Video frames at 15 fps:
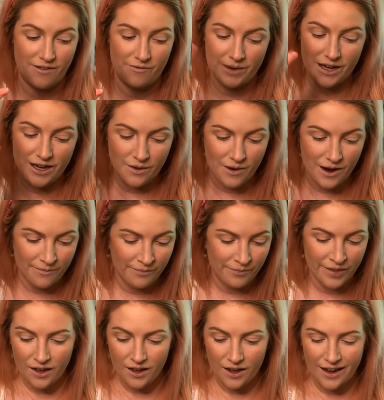But anyway,
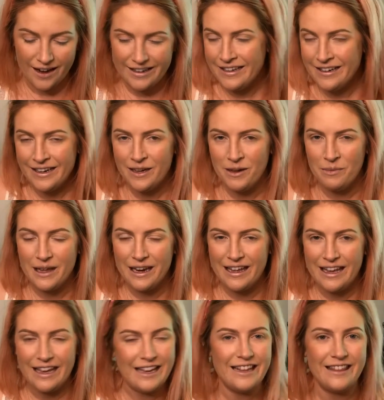I didn't end up
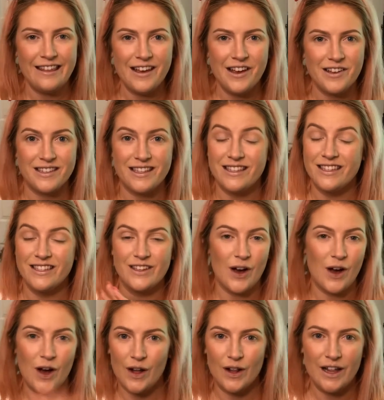getting anything else. This is
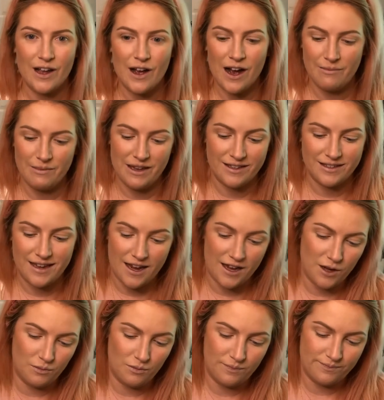all I got because I
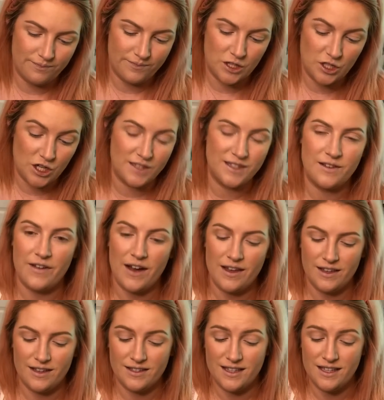could justify
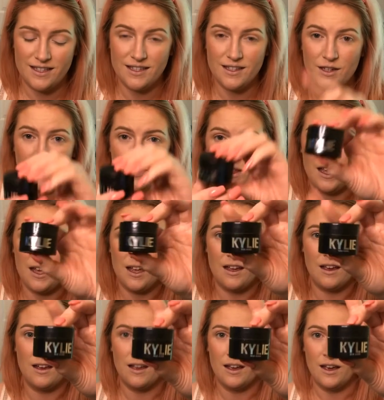this. This little
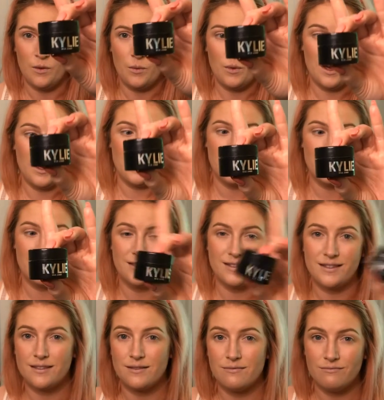thing
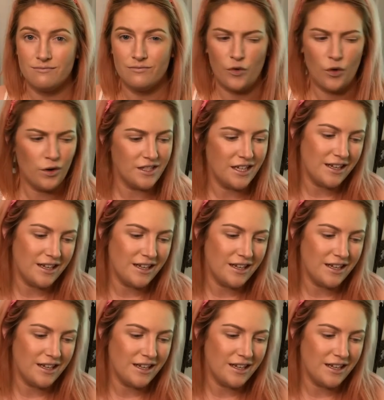was $14